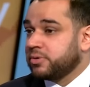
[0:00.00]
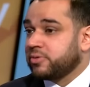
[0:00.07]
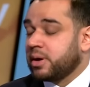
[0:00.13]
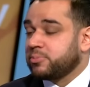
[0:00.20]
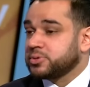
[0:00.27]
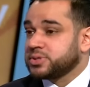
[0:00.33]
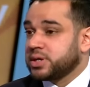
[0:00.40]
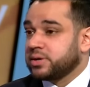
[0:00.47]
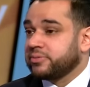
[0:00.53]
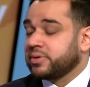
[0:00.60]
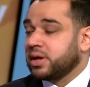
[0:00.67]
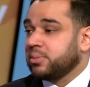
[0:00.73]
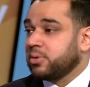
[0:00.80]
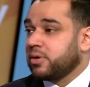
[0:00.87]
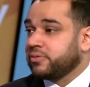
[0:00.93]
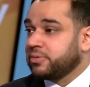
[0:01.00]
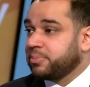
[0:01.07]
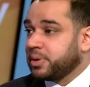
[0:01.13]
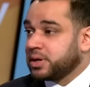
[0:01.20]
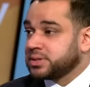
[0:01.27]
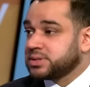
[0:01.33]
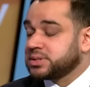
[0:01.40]
the representative came off the
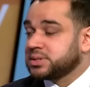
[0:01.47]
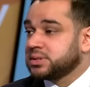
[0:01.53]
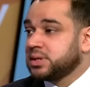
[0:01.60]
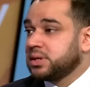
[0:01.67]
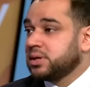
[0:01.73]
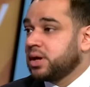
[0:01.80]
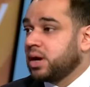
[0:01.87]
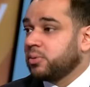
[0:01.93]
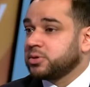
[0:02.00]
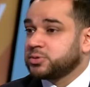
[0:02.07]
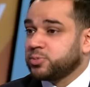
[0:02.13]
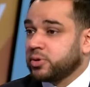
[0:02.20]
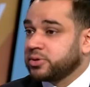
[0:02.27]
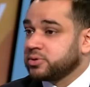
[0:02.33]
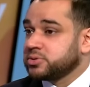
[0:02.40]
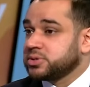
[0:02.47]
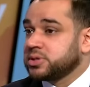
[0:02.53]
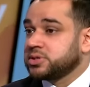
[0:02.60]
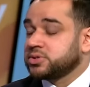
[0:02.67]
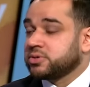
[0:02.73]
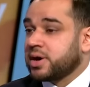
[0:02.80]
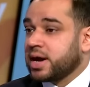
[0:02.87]
bus, at which point there was an
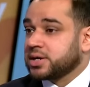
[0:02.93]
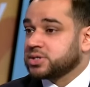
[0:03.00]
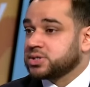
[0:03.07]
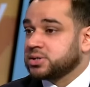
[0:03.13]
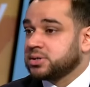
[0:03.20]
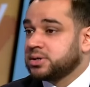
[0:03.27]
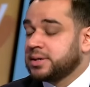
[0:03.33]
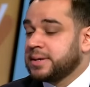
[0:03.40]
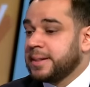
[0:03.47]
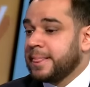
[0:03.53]
interaction.